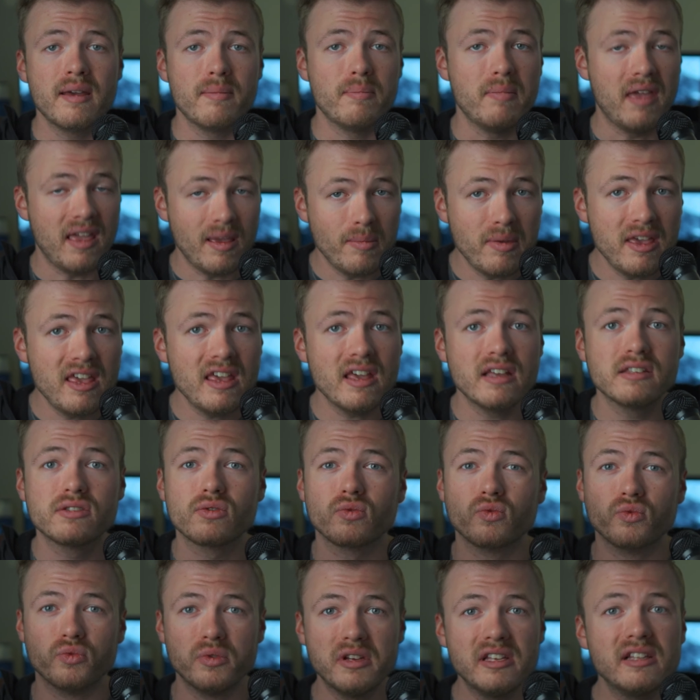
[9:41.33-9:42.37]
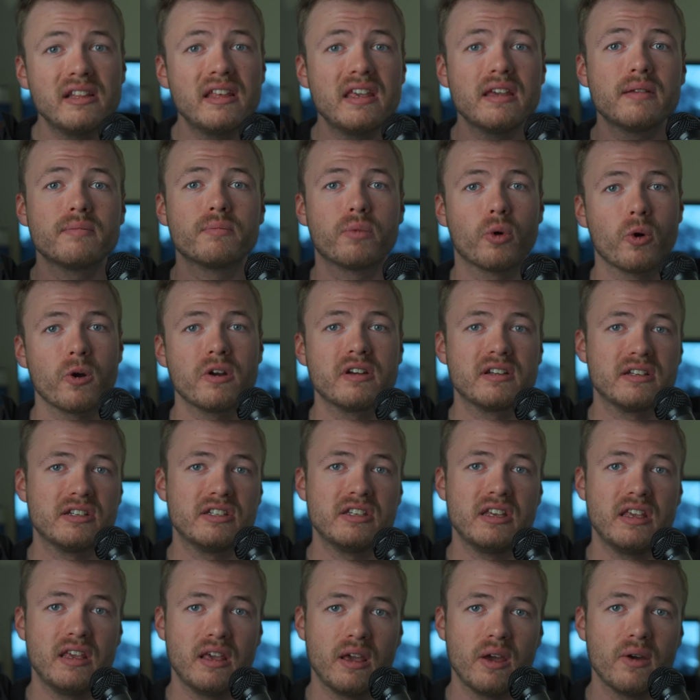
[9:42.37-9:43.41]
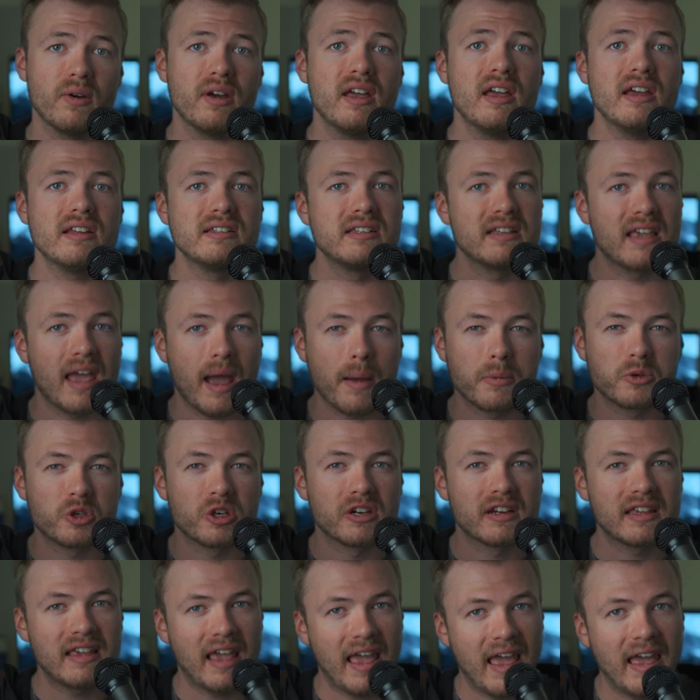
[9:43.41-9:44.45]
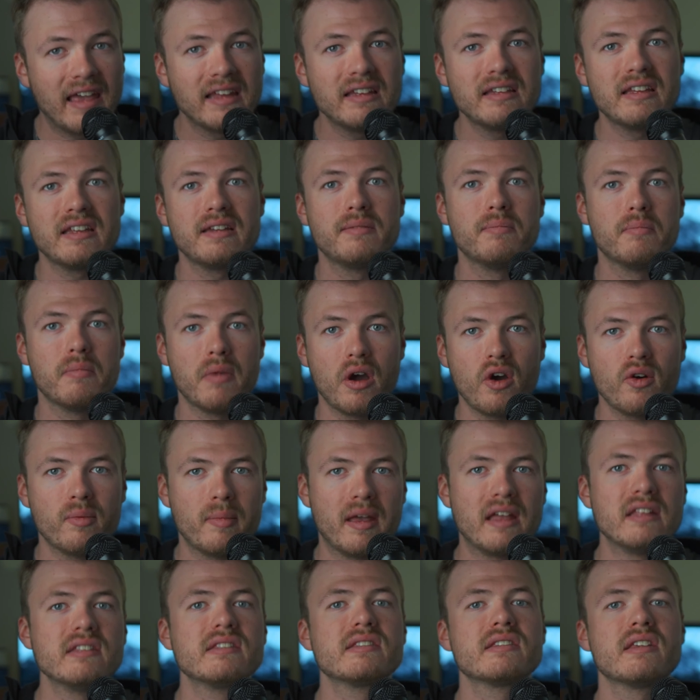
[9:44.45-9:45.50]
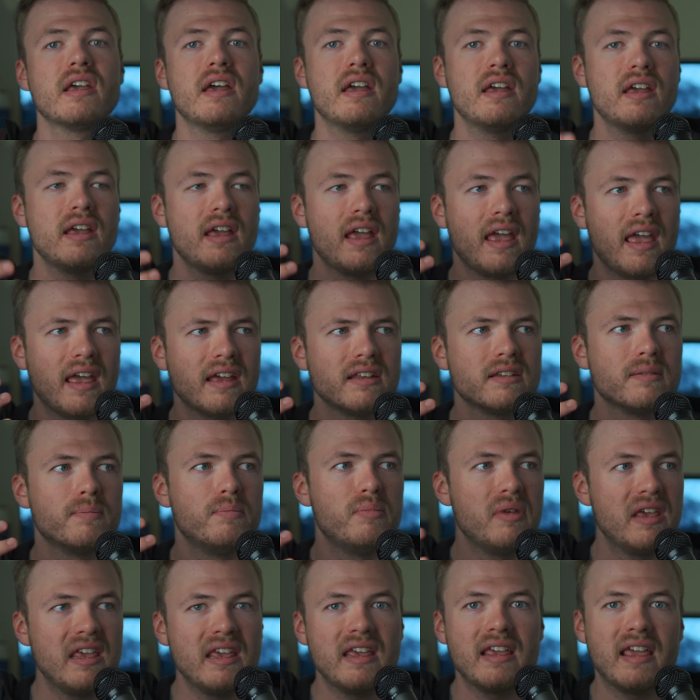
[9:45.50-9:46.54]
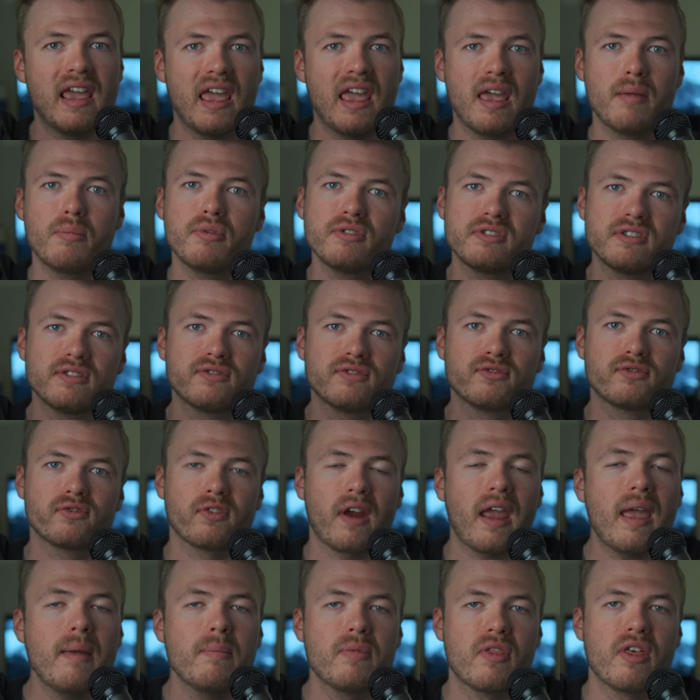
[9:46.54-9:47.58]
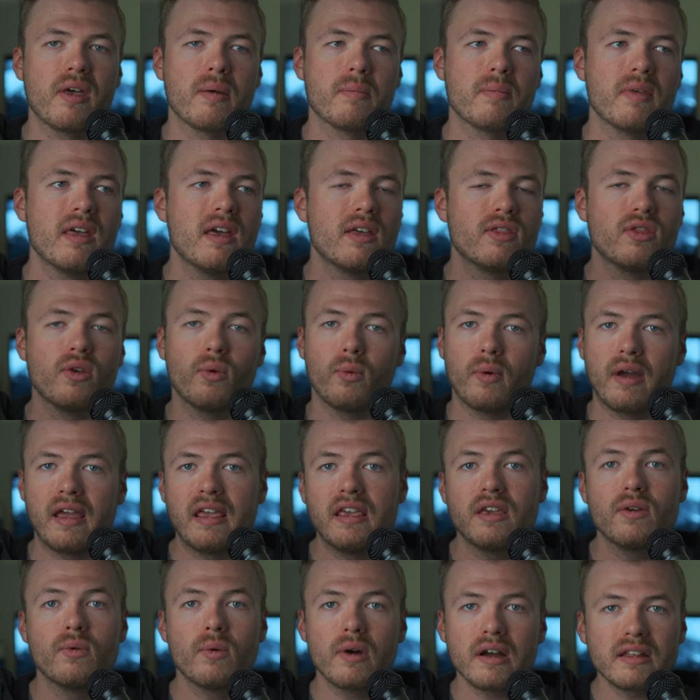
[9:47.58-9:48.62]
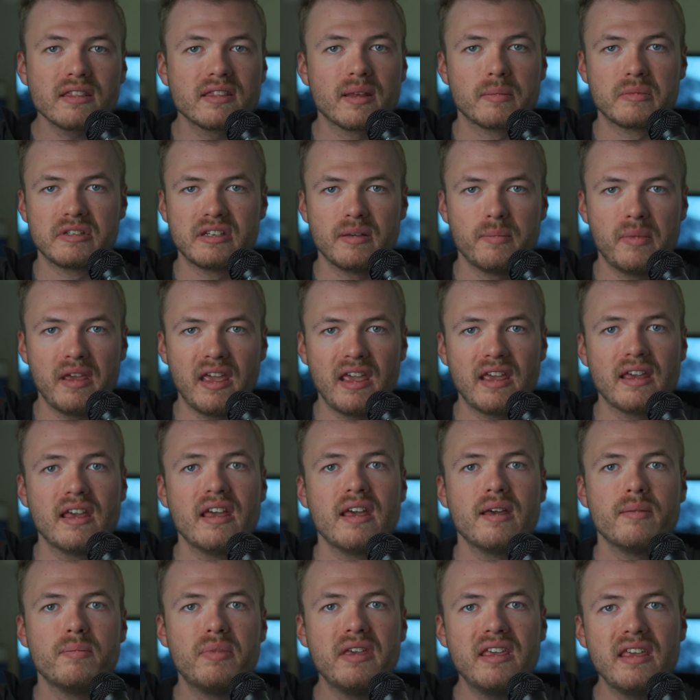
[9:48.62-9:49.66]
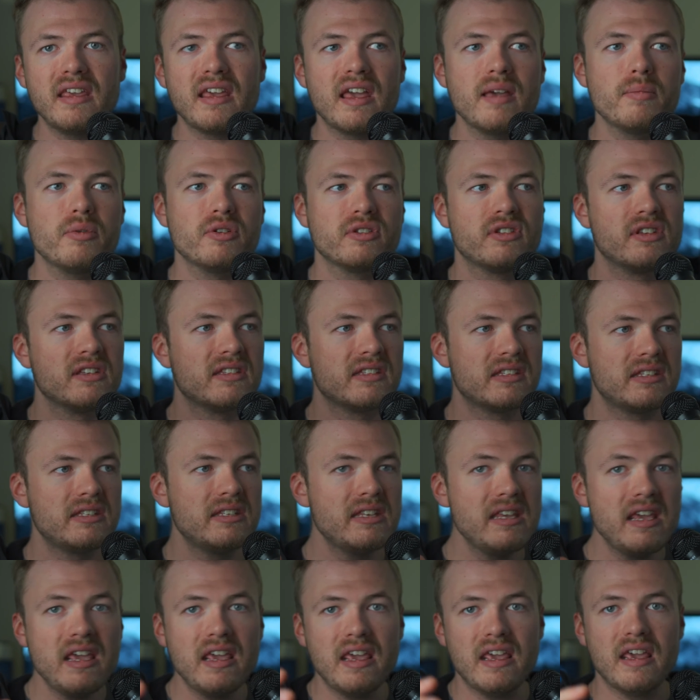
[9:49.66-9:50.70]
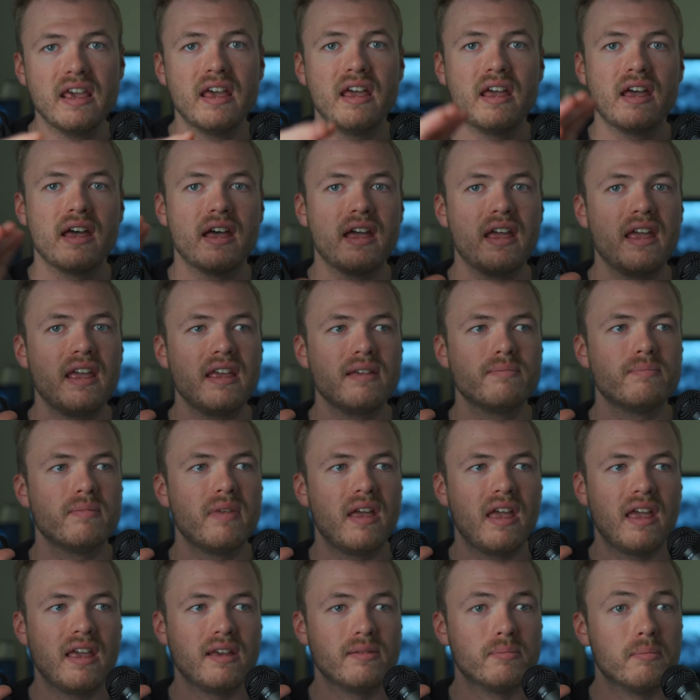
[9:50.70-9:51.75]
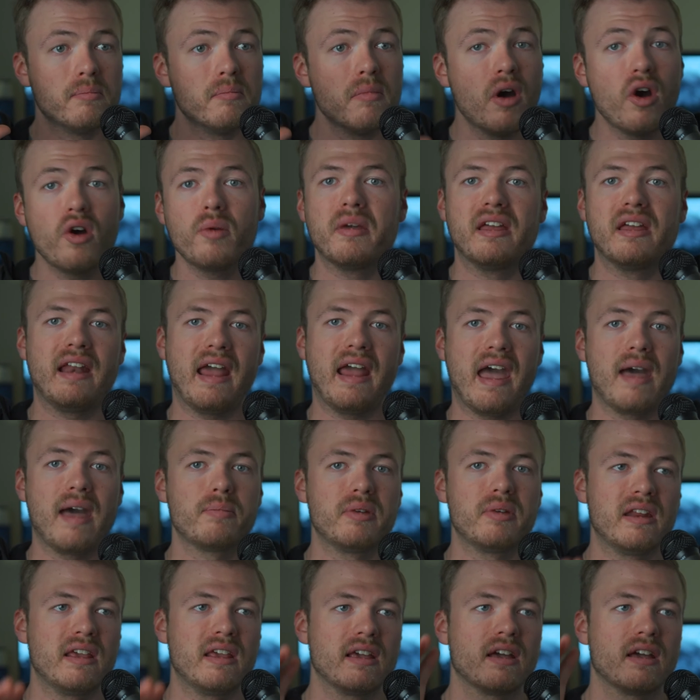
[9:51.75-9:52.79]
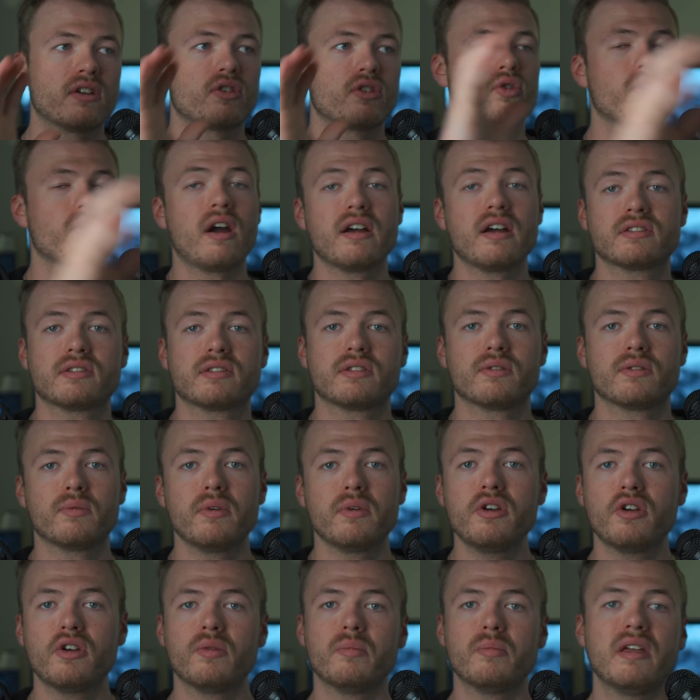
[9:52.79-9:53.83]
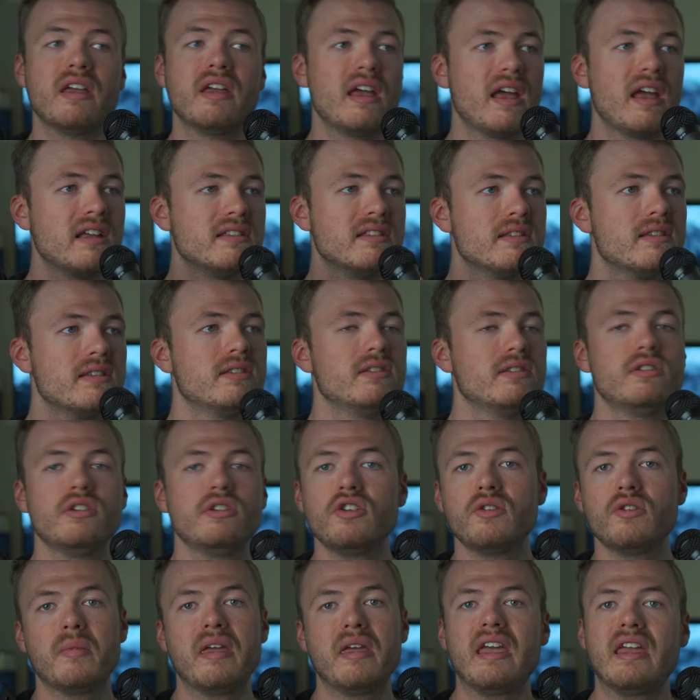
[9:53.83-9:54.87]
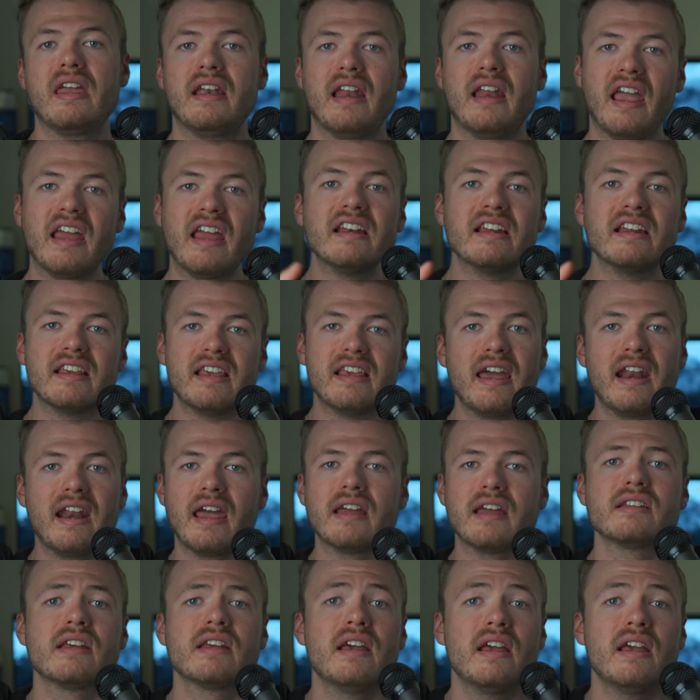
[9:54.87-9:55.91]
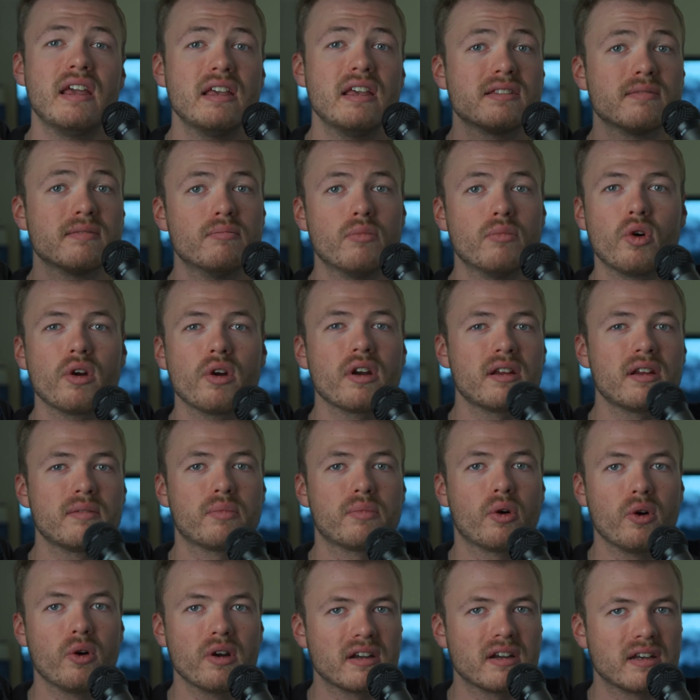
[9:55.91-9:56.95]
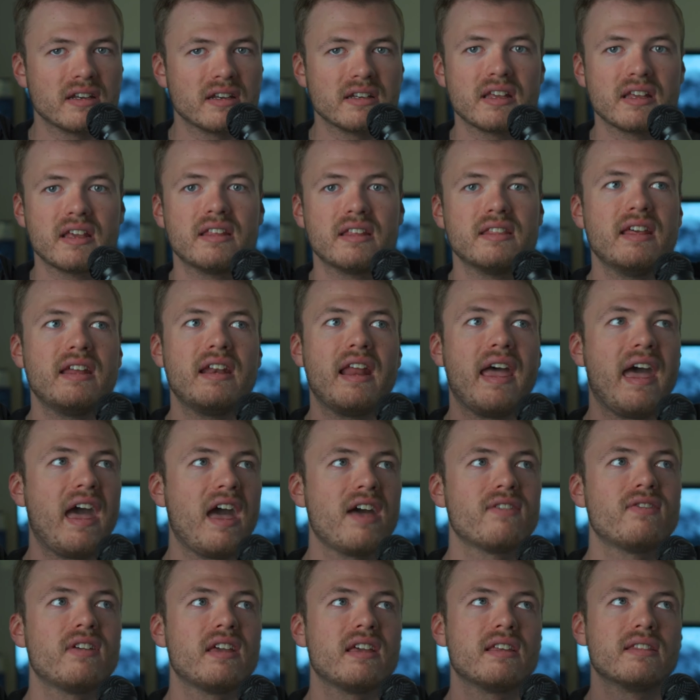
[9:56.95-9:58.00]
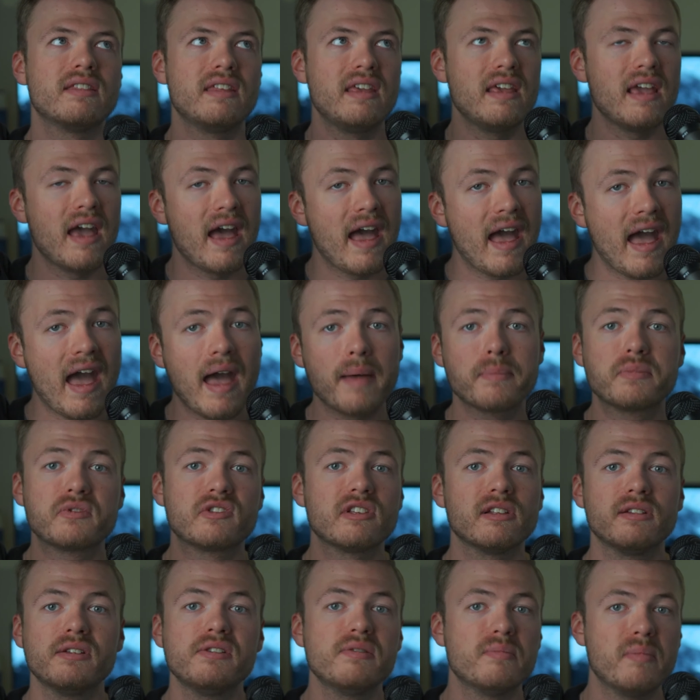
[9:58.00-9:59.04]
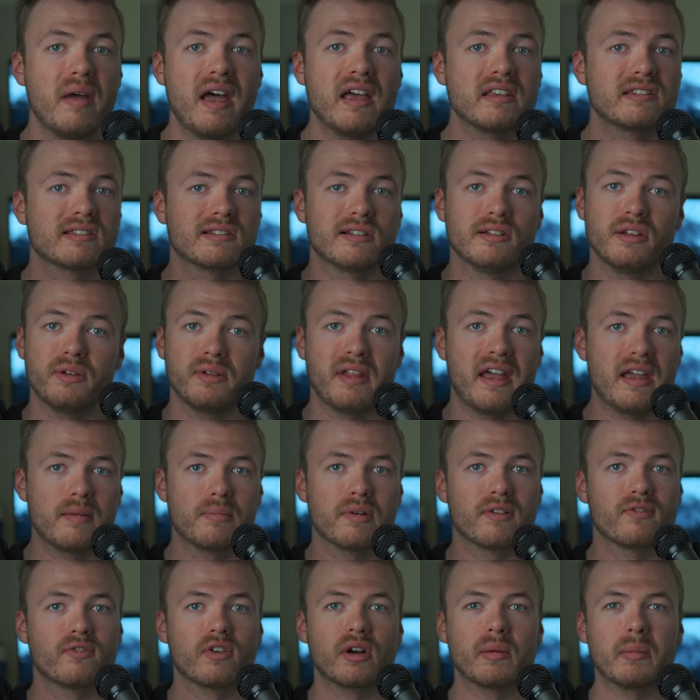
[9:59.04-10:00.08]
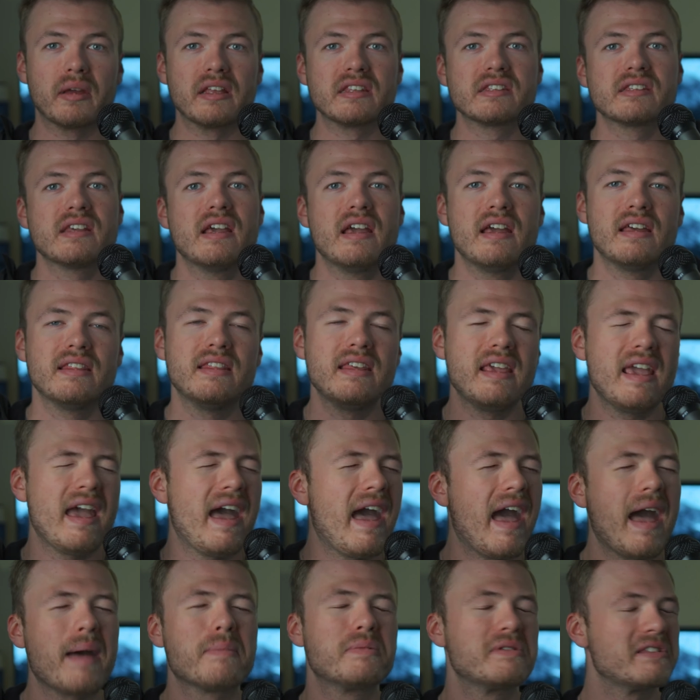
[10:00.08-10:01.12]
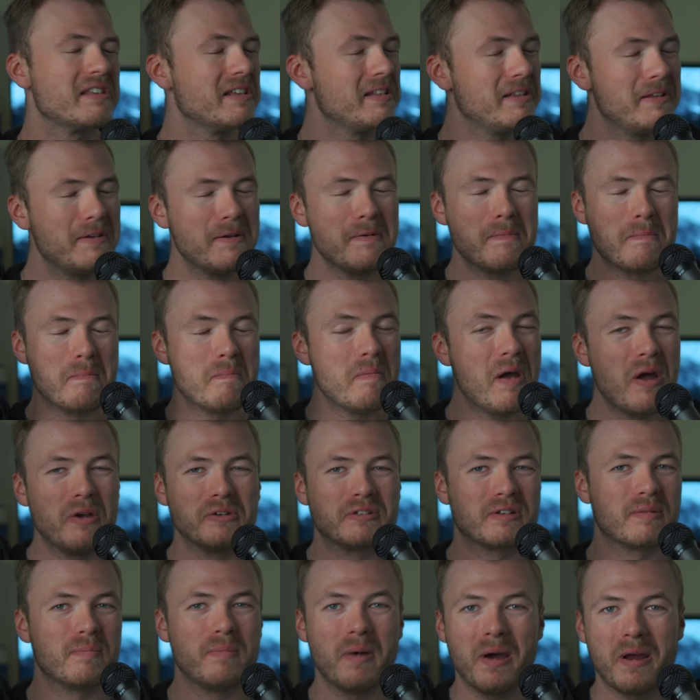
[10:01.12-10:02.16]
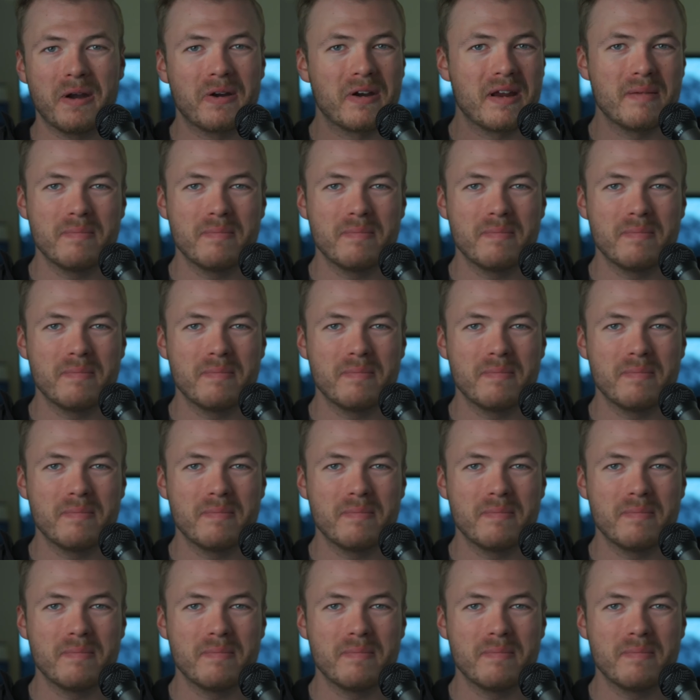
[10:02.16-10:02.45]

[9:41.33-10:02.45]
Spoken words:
Maybe it's really important to you to capture candid moments and being able to frame them the way you want them to be, being able to see a moment happening across the room and zoom in and get it is more important than having the absolute best low light performance, the absolute most buttery